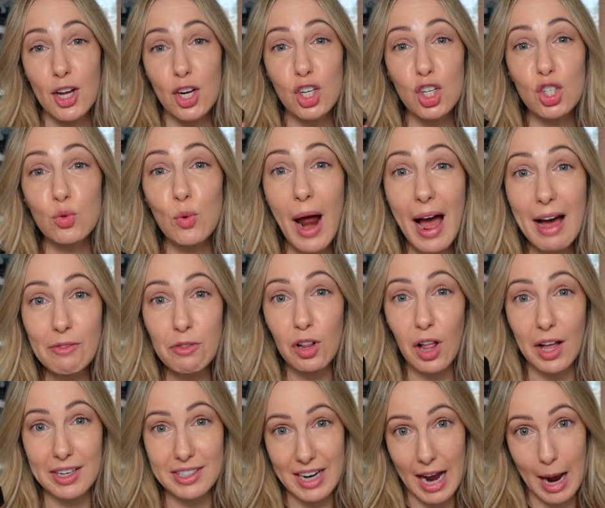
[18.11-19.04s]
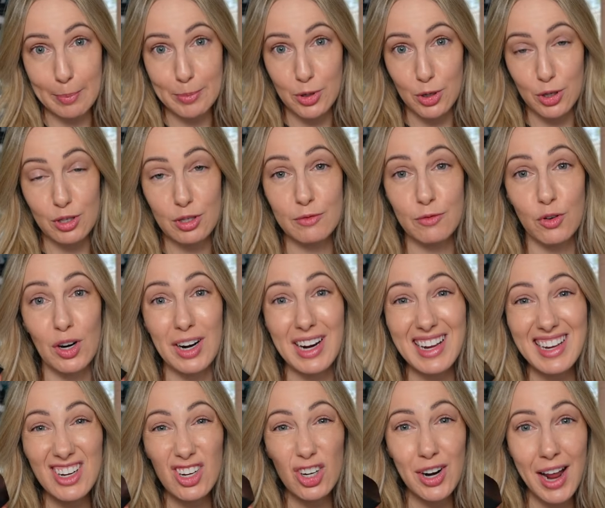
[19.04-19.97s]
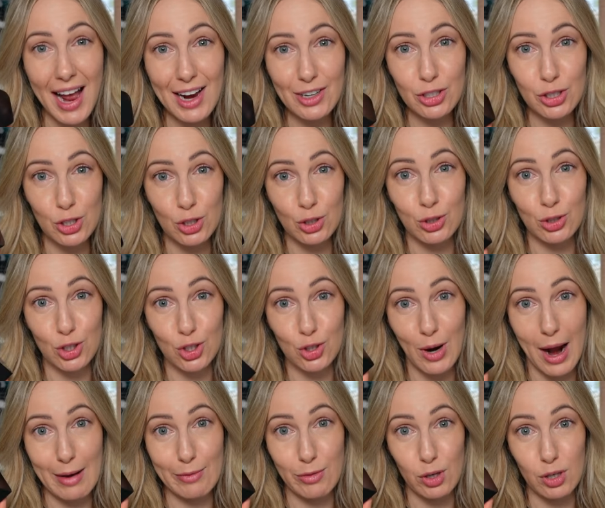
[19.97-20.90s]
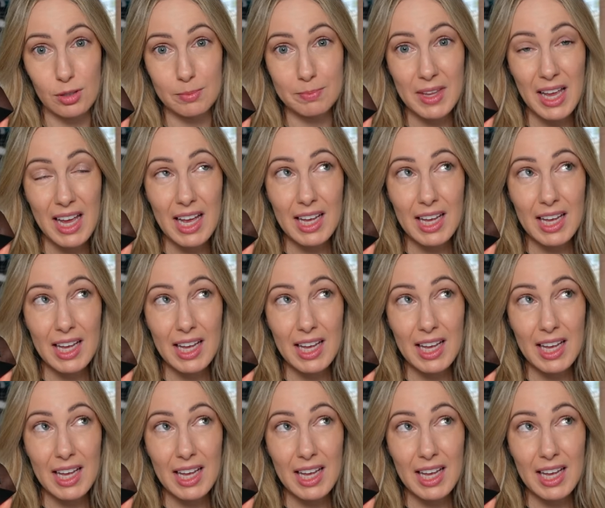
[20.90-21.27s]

travel adapters for international travel.